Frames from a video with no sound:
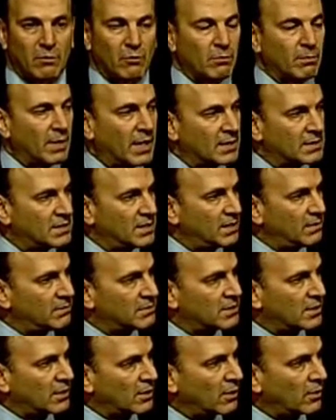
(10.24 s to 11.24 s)
but with my team
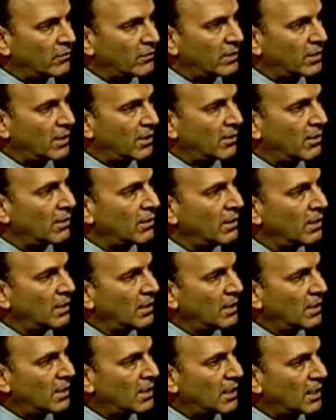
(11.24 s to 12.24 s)
sitting over here.
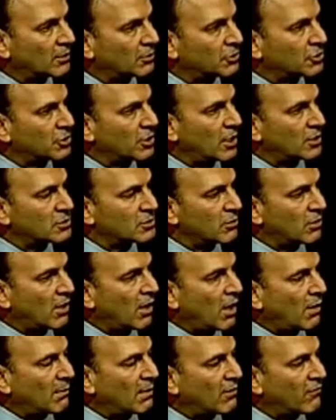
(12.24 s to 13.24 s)
Dr. Sean
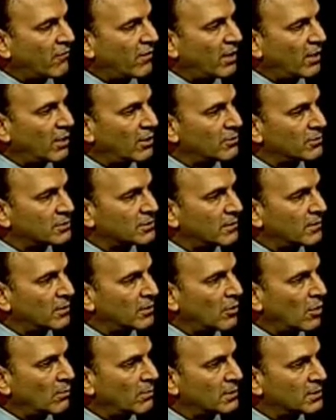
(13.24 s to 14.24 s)
Sukal, my fellow, who's in the
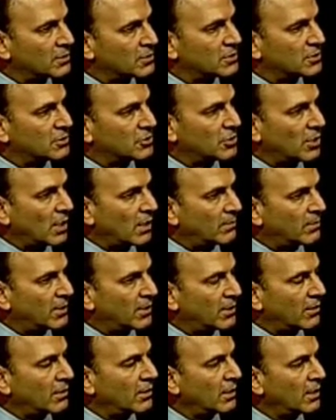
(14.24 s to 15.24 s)
yeoman's job
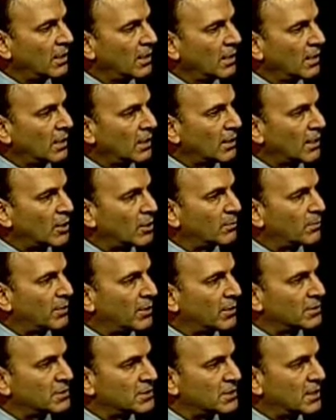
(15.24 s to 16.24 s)
here. Leonard
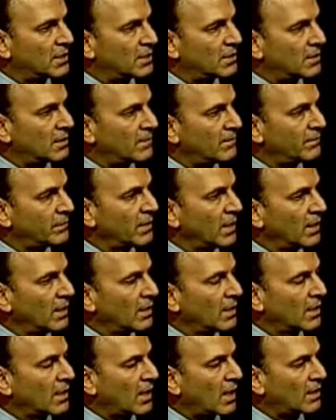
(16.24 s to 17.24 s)
Bernstein,
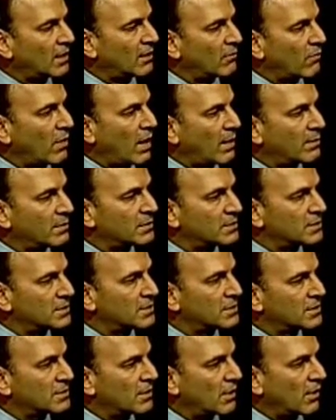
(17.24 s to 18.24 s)
Kathleen
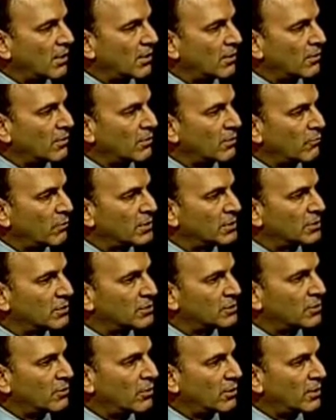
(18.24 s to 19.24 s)
Robbins, our
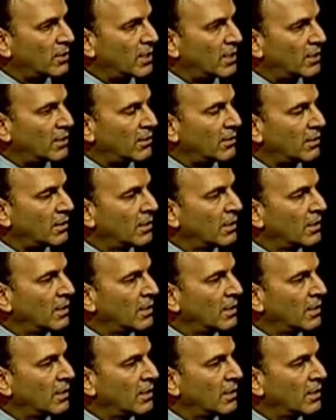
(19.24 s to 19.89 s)
research coordinator.